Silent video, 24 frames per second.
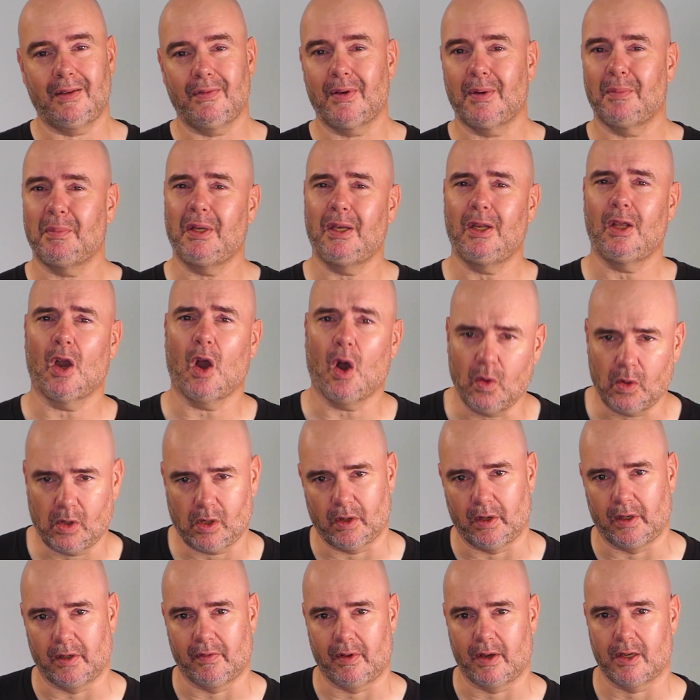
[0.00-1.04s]
Even a
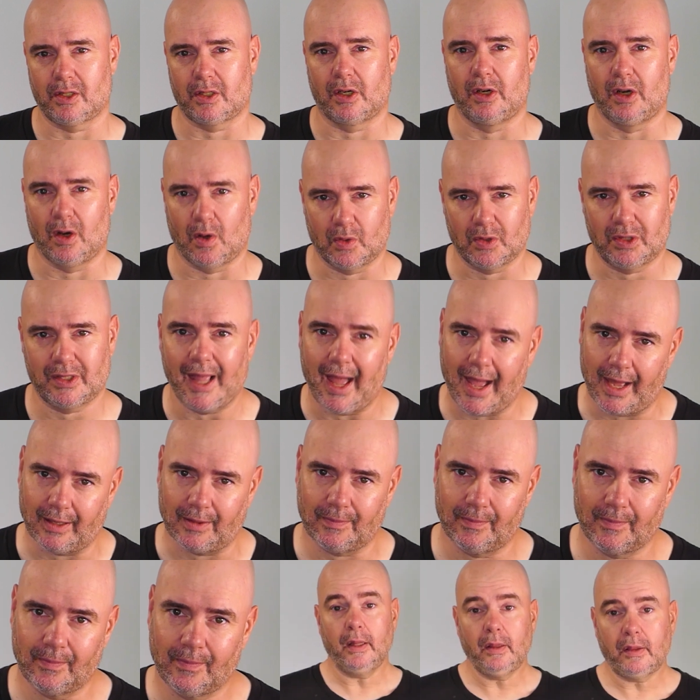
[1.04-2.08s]
mediocre investor knows that
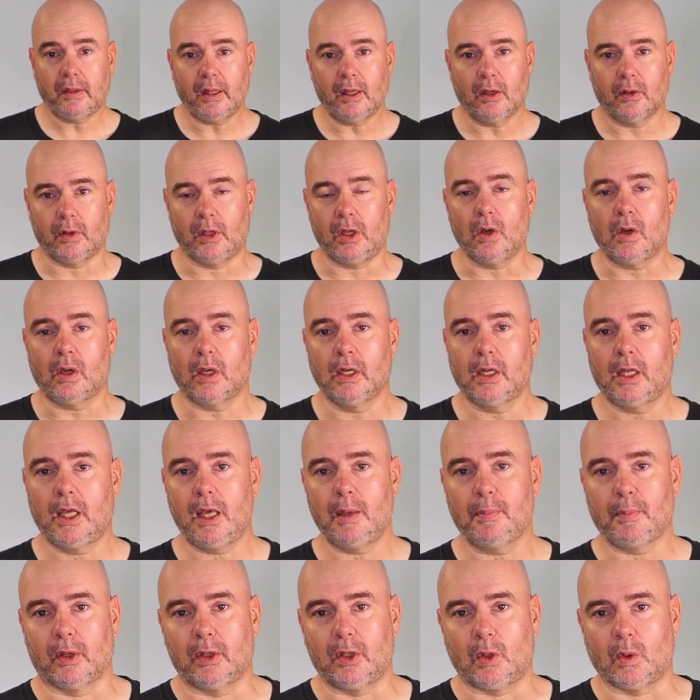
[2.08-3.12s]
in theory, you can
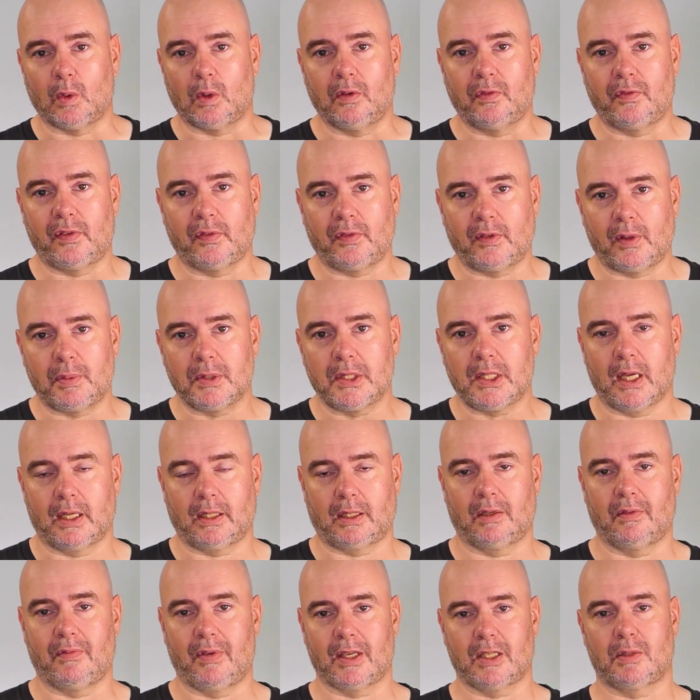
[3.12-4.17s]
keep on doing
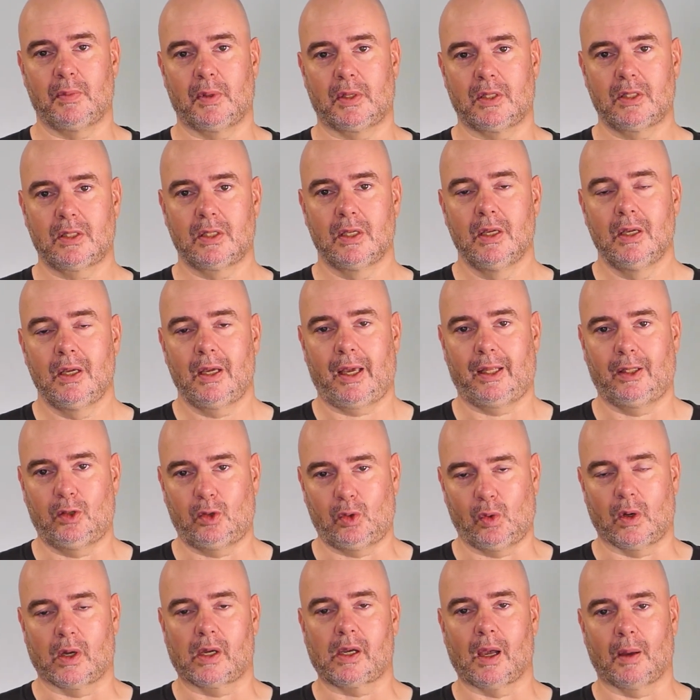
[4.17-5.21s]
50% investments
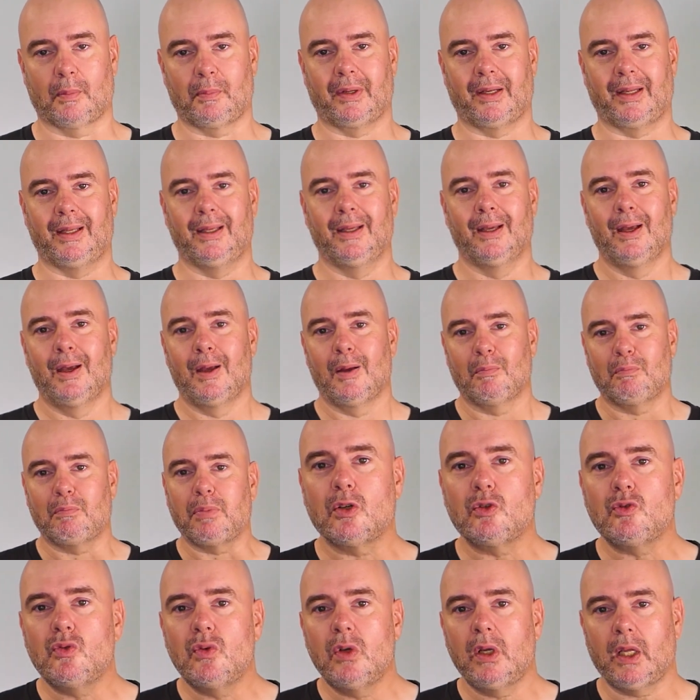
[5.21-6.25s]
into a company
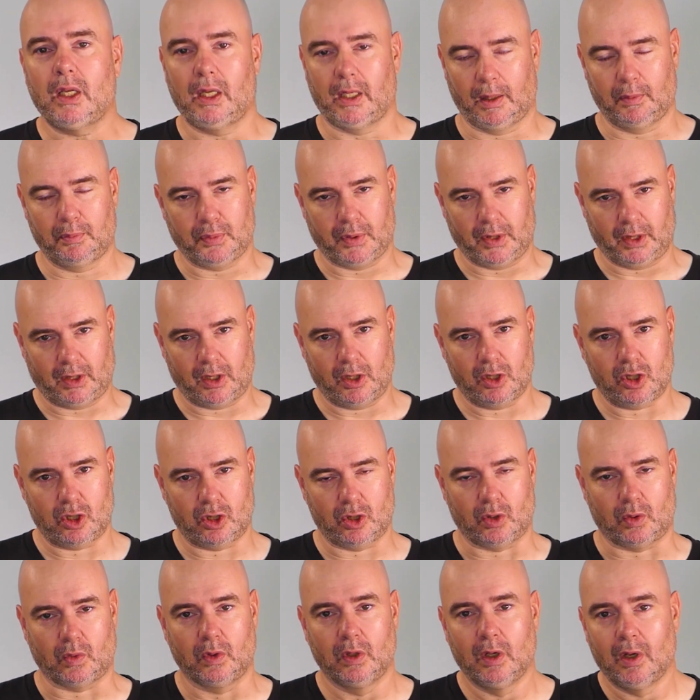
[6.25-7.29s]
but really, pretty
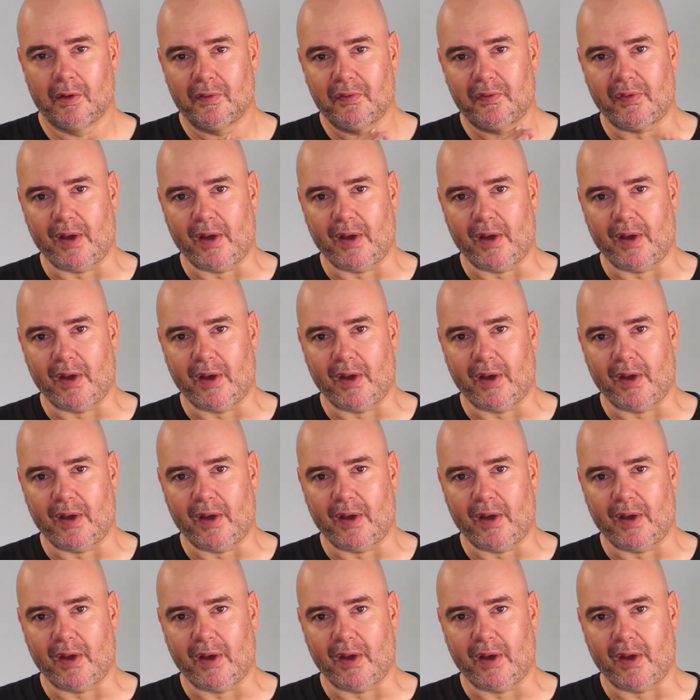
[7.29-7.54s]
soon,